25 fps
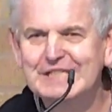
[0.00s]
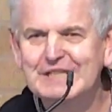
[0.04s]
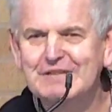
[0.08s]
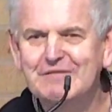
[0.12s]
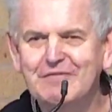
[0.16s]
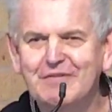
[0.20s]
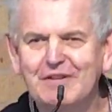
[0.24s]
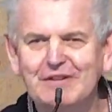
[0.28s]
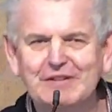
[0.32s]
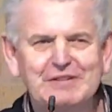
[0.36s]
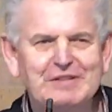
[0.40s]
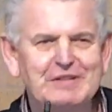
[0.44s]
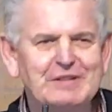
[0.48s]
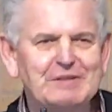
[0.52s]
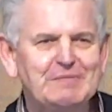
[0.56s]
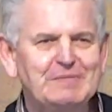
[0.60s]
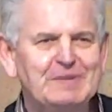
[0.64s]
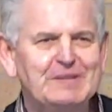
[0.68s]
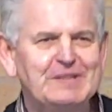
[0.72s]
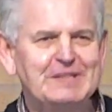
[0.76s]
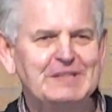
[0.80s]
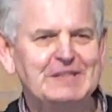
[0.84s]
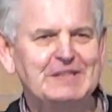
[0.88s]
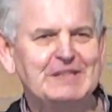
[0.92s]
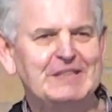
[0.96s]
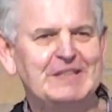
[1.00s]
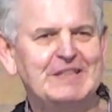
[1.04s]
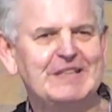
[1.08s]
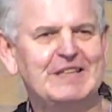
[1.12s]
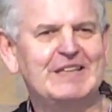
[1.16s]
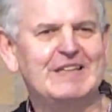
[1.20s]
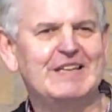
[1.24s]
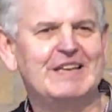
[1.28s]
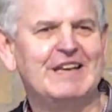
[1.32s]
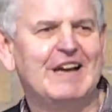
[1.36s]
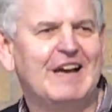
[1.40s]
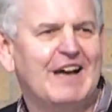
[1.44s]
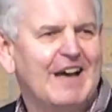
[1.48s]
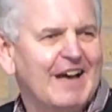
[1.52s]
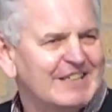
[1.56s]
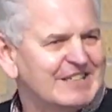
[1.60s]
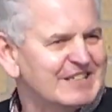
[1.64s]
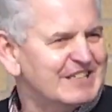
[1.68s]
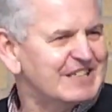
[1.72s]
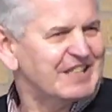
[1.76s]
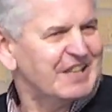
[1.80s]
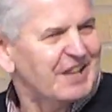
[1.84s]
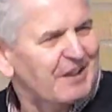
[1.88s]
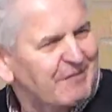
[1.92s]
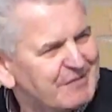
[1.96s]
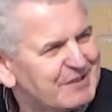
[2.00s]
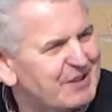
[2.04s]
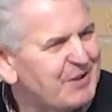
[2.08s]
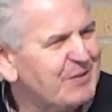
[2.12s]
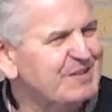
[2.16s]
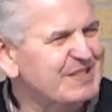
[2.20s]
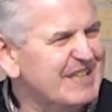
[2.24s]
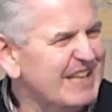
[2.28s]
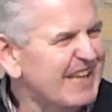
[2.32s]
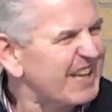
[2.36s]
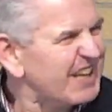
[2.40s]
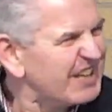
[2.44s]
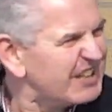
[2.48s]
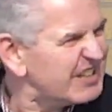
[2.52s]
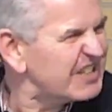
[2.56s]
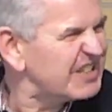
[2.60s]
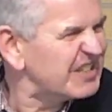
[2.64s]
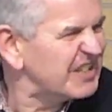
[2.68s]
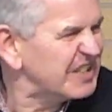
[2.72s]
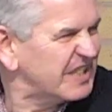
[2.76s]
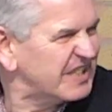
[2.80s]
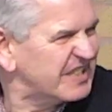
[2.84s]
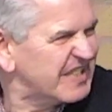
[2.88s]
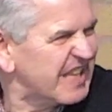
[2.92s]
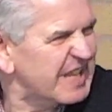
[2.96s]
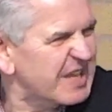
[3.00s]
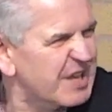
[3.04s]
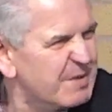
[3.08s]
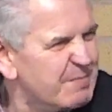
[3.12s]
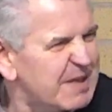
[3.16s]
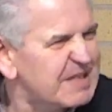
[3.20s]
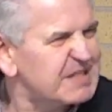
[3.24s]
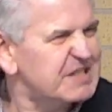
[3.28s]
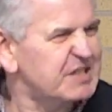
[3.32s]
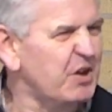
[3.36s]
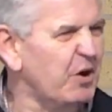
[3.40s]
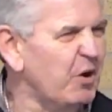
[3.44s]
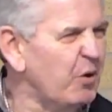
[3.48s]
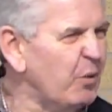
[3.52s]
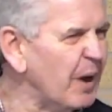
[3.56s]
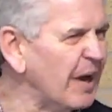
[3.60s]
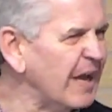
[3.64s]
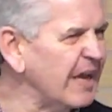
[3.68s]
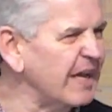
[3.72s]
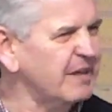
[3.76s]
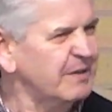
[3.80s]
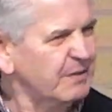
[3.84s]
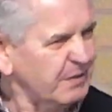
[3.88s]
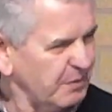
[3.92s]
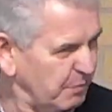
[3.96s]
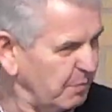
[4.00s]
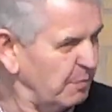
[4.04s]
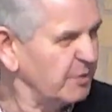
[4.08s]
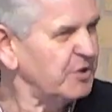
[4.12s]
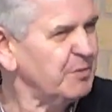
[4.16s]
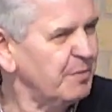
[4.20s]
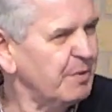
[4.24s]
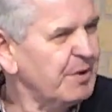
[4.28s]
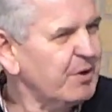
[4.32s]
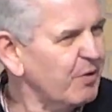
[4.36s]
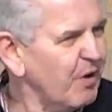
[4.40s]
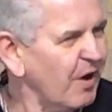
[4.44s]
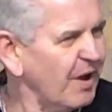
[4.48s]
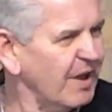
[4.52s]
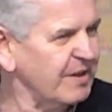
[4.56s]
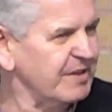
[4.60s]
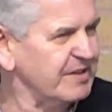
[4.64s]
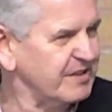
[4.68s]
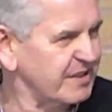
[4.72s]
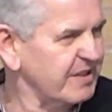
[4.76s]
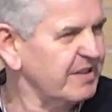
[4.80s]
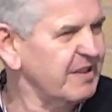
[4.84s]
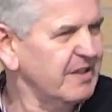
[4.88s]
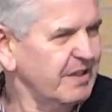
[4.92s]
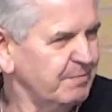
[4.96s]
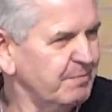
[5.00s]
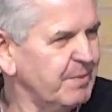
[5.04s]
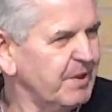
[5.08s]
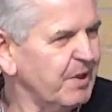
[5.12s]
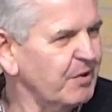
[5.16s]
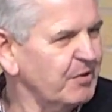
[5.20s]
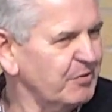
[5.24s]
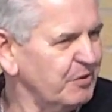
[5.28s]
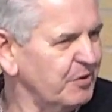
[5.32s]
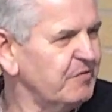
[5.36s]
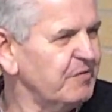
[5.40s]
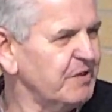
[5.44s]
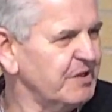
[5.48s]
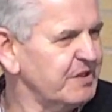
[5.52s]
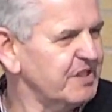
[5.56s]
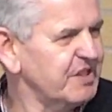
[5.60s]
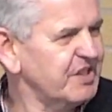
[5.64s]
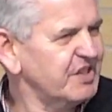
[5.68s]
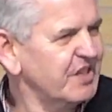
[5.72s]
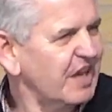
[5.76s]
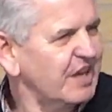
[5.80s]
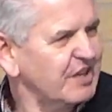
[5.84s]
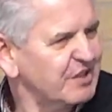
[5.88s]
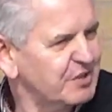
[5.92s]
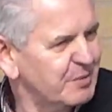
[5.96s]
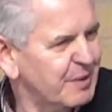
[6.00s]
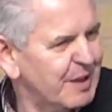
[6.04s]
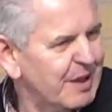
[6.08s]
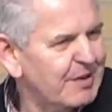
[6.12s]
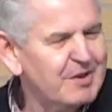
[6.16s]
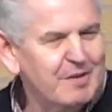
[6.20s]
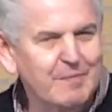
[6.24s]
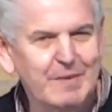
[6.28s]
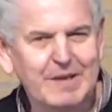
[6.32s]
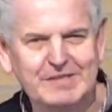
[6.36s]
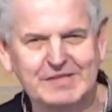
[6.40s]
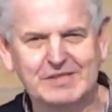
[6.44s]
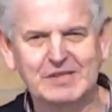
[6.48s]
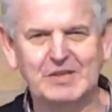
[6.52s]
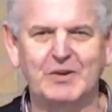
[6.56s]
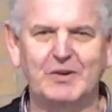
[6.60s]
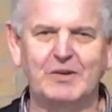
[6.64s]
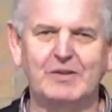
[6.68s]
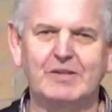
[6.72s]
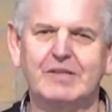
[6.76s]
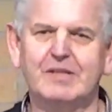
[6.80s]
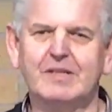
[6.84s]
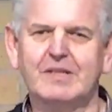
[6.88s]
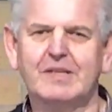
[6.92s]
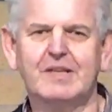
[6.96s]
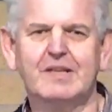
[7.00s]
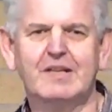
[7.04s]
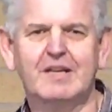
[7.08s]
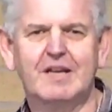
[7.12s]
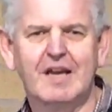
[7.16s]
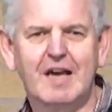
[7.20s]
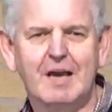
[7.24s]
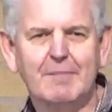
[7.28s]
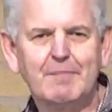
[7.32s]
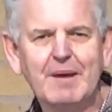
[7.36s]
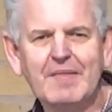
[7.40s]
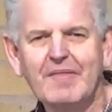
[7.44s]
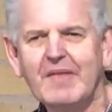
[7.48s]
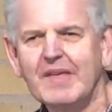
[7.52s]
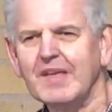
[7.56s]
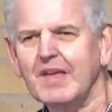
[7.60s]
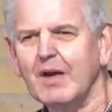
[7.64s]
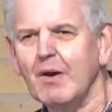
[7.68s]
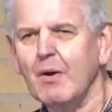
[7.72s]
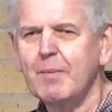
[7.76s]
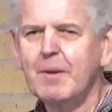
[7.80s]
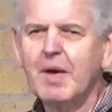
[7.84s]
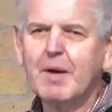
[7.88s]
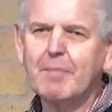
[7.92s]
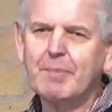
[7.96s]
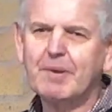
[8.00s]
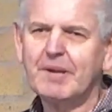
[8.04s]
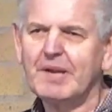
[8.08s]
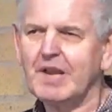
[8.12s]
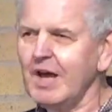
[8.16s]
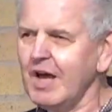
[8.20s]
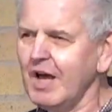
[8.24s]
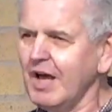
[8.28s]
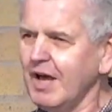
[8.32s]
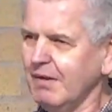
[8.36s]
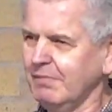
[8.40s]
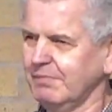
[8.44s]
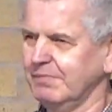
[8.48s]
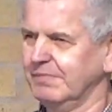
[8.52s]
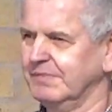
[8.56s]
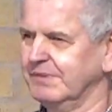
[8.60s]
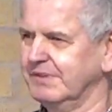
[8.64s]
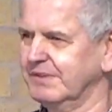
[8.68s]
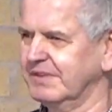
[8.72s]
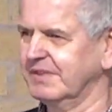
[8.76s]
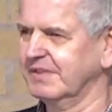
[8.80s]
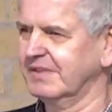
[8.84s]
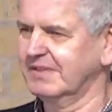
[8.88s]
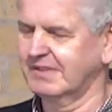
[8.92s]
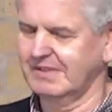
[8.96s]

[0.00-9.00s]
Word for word: in front of them. I just love to go and say, Can I just take your mascot away? And would you be all right to be on University Challenge without your mascot? I bet they'd go up in arms.